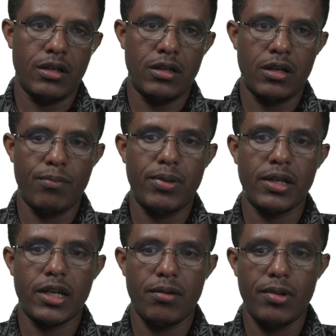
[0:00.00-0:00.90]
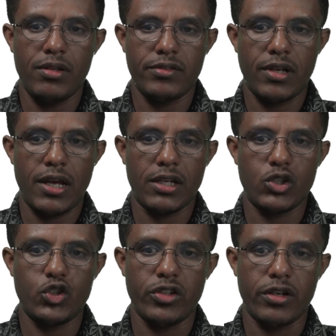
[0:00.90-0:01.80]
applicable is like
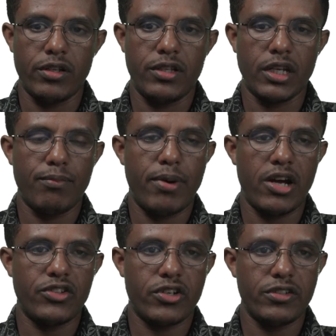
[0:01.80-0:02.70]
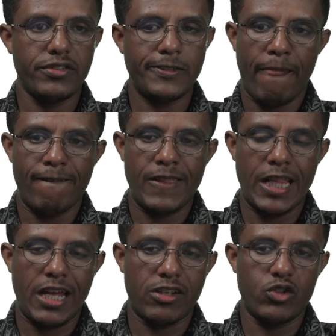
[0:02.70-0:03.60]
generating patterns,
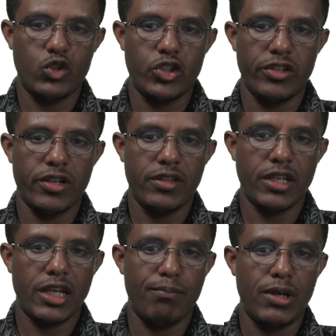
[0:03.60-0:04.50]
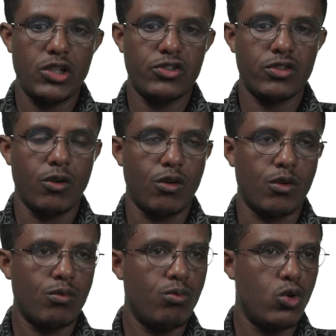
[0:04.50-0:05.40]
like generating images or
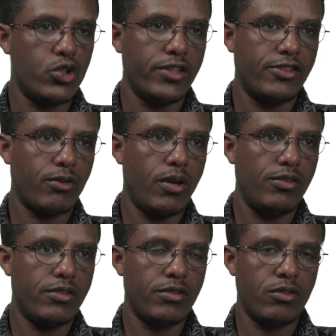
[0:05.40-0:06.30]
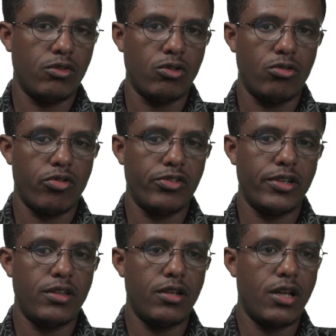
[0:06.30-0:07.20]
motion sequence. So
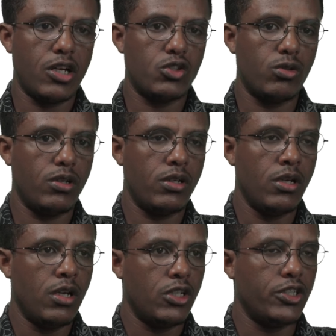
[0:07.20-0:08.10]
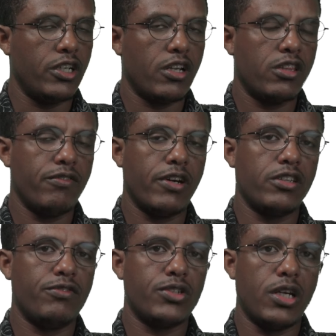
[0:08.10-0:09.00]
recently actually generative
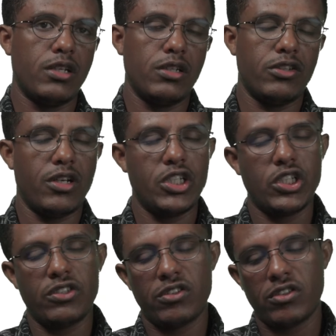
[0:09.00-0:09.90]
artificial intelligence